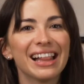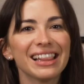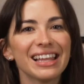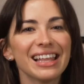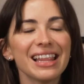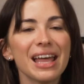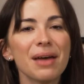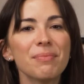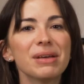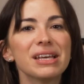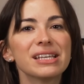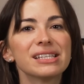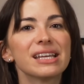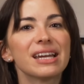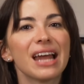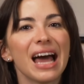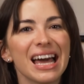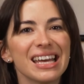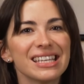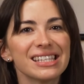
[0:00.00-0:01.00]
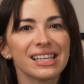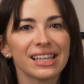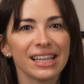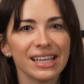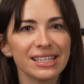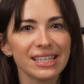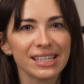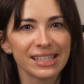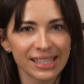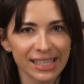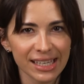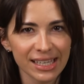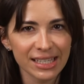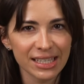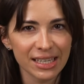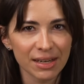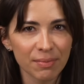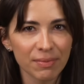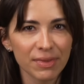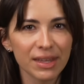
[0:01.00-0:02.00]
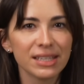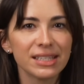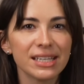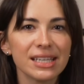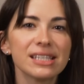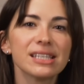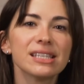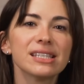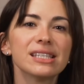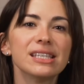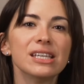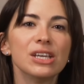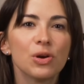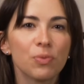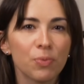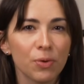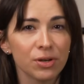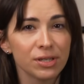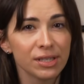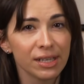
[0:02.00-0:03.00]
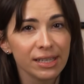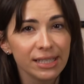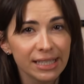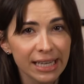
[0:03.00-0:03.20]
LLM is an isolated system that doesn't see your personal